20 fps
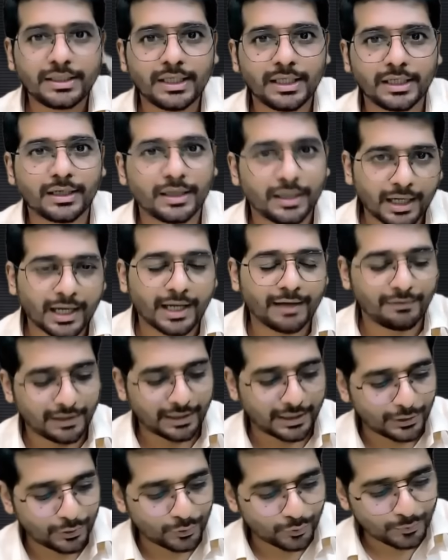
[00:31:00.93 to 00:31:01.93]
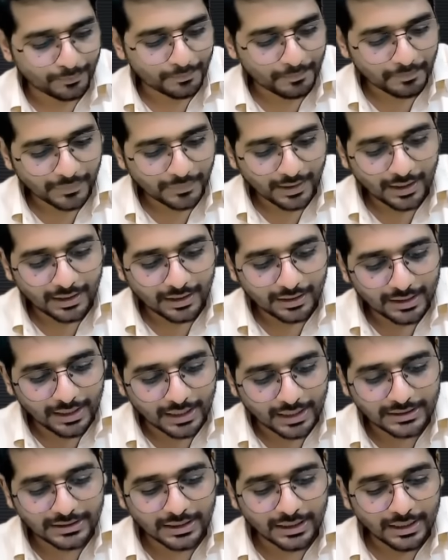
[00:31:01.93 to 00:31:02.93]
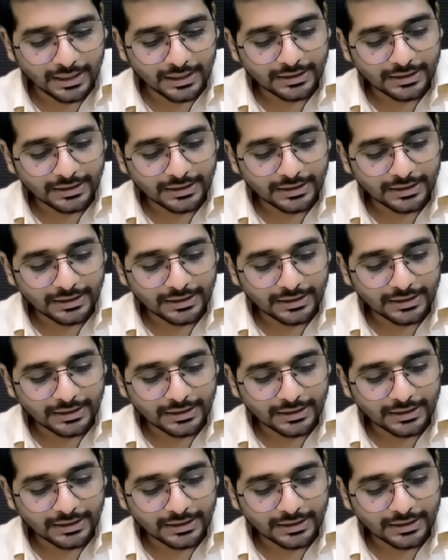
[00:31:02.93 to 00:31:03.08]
Think, I will tell you. Yes,